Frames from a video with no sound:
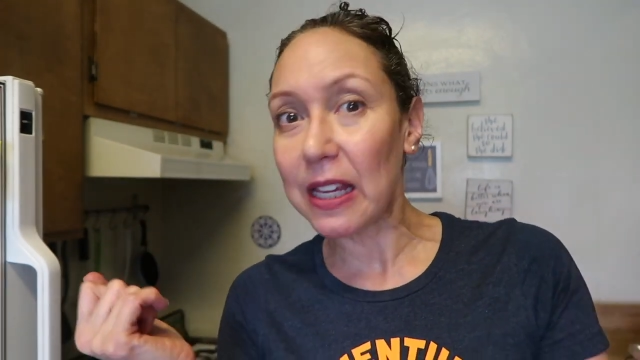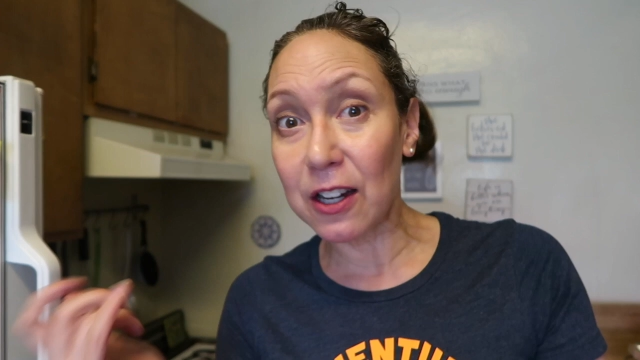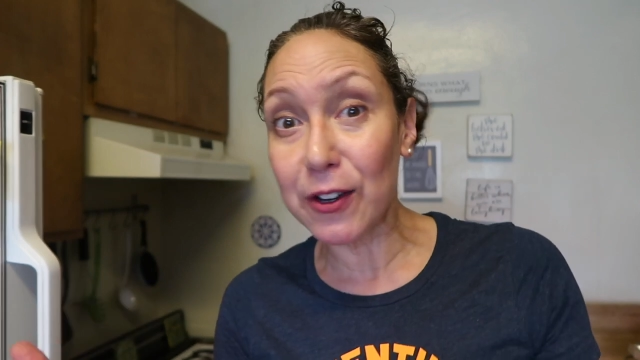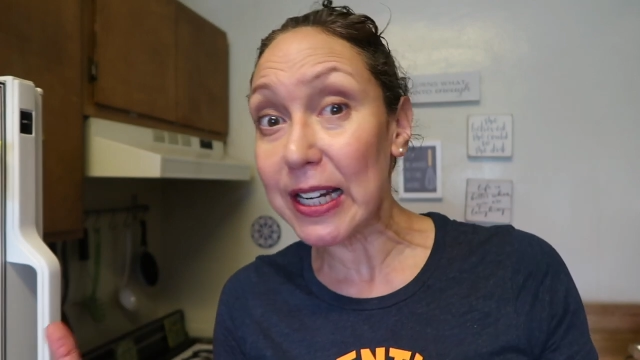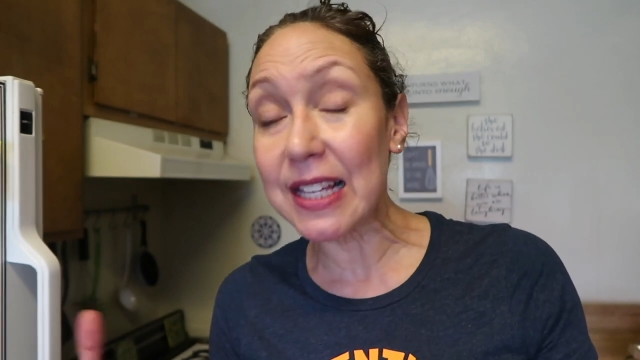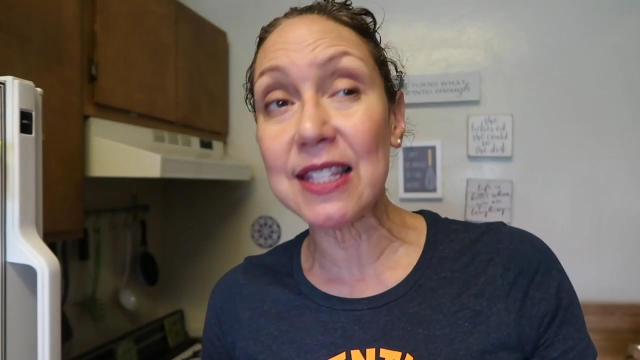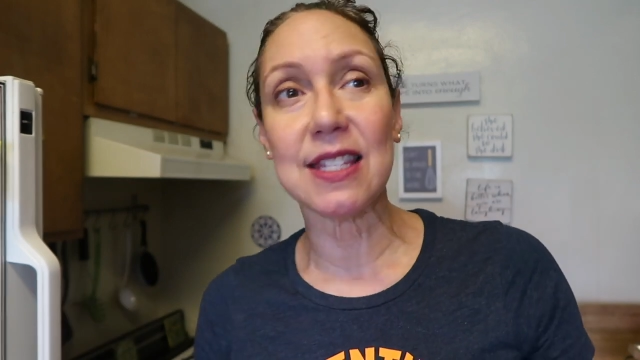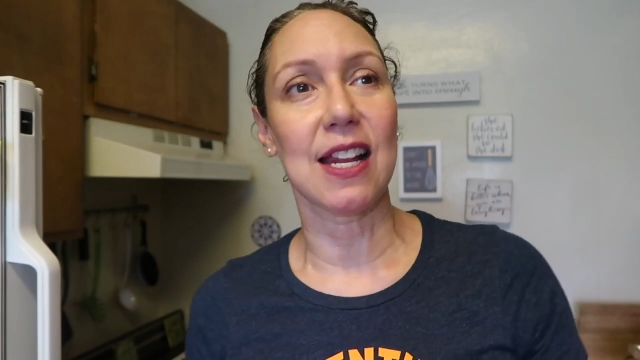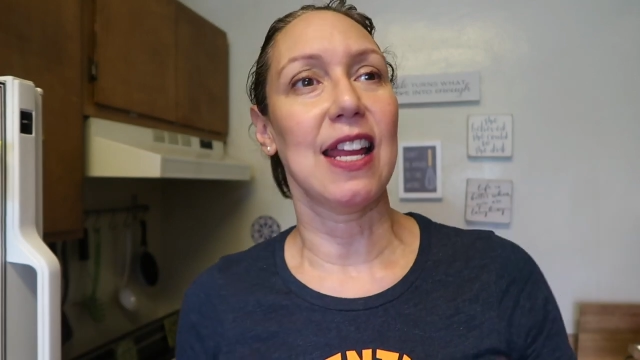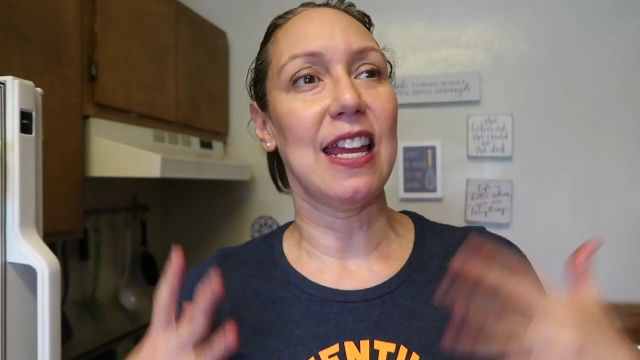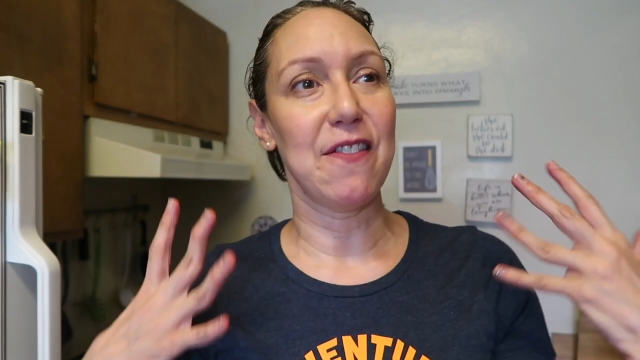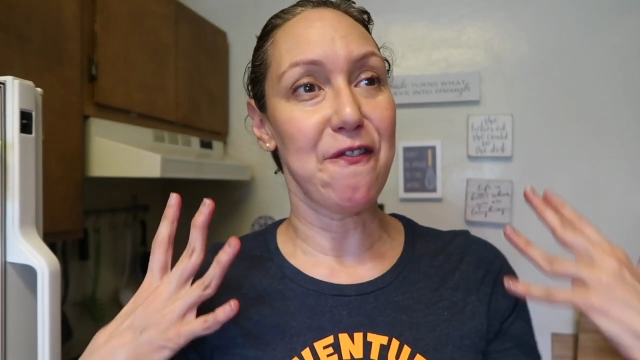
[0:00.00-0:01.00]
ingredients that
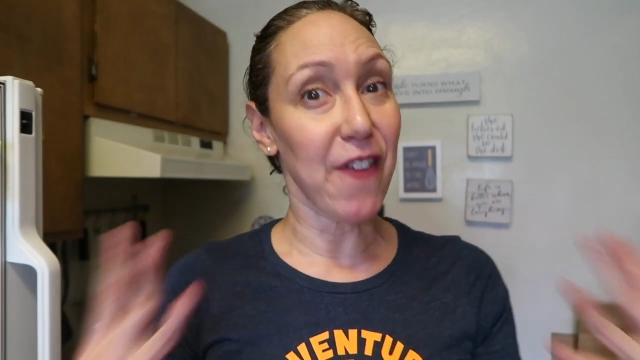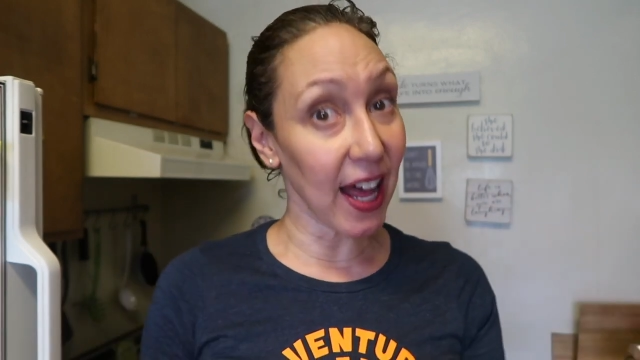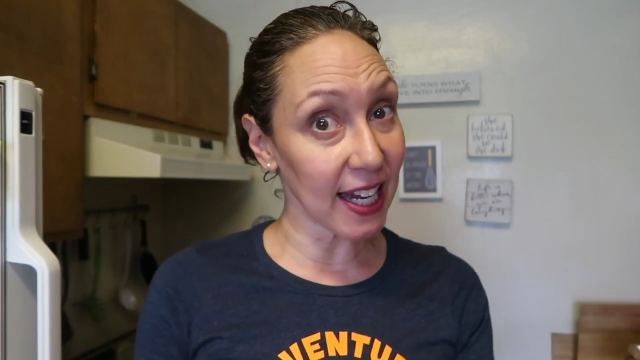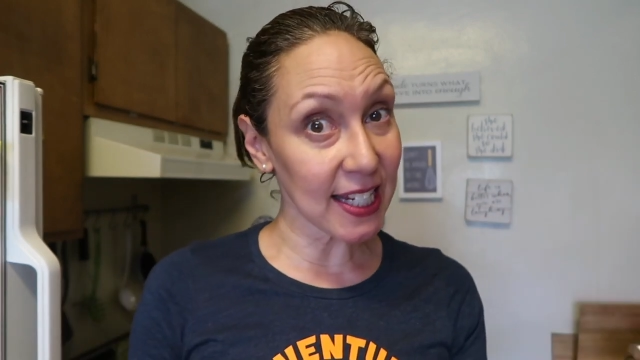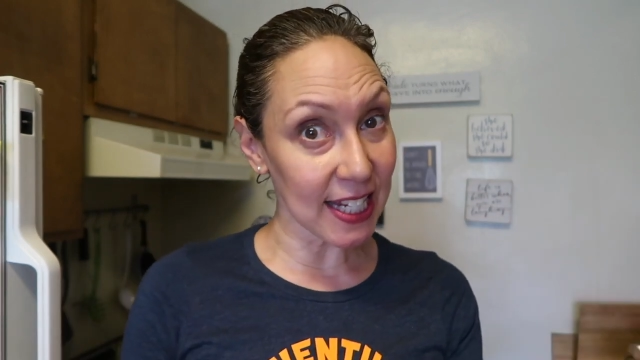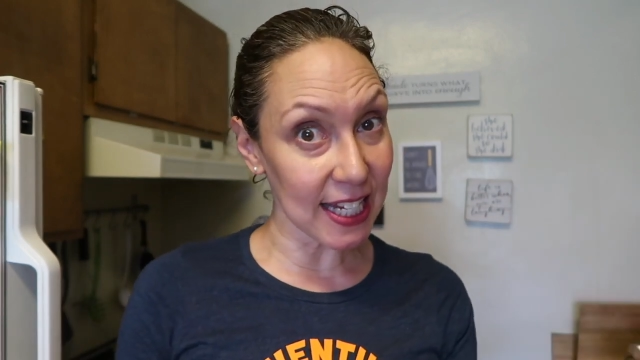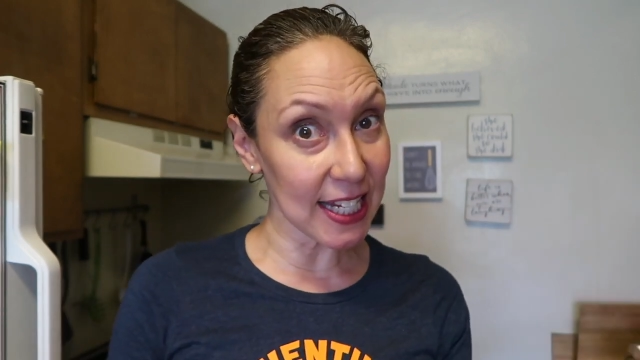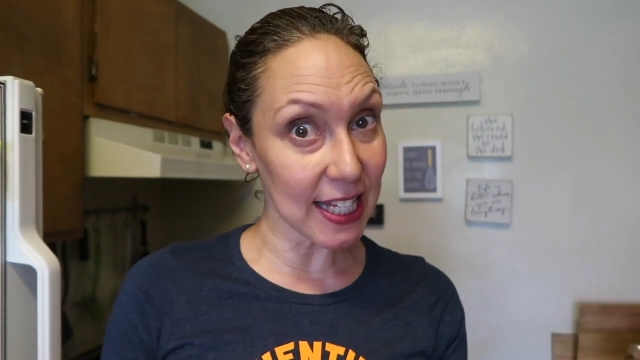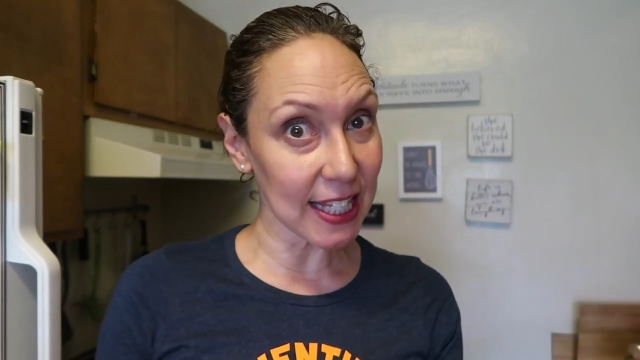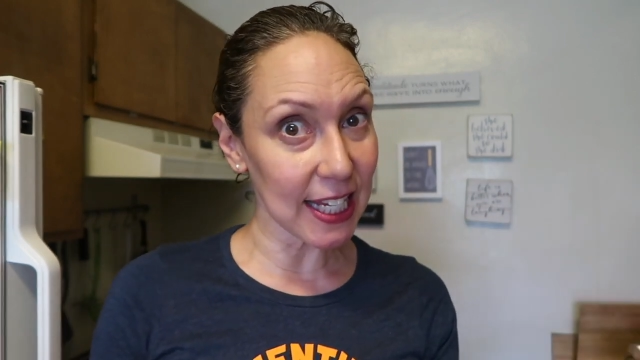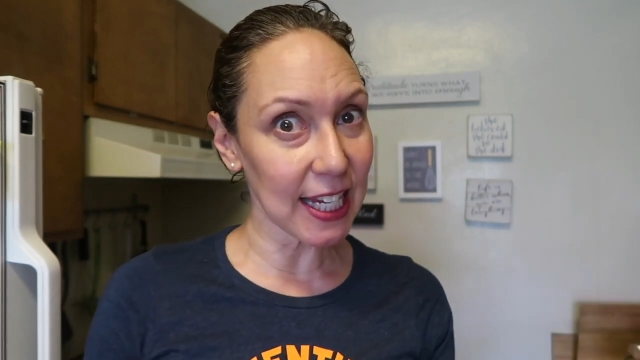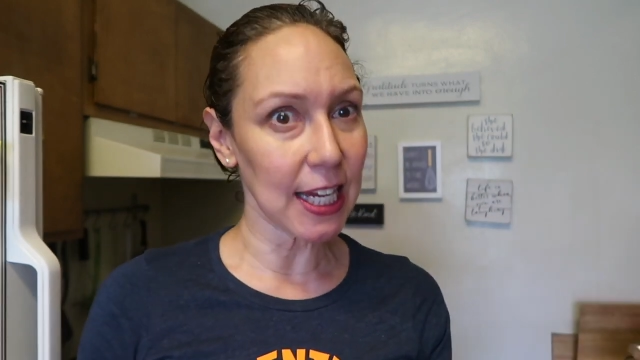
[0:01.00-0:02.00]
I can find
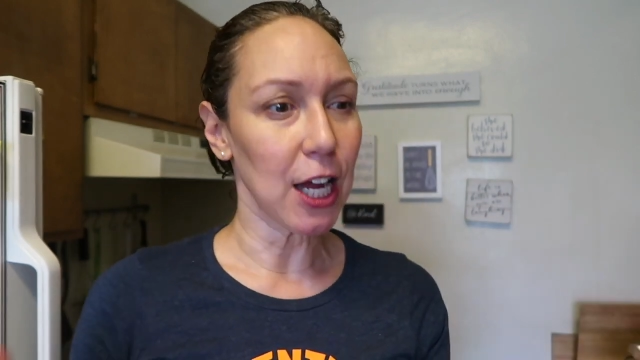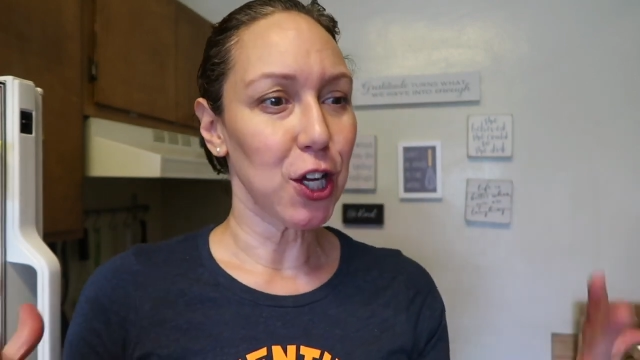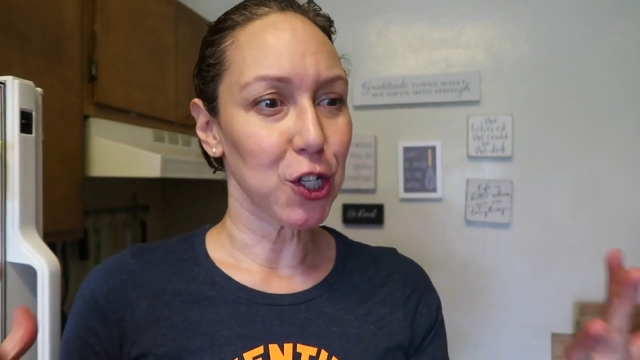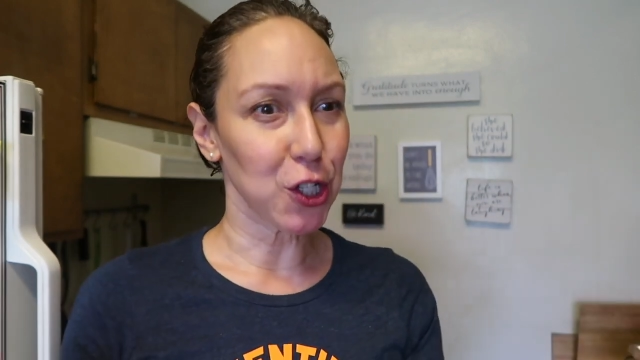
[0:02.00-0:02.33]
easily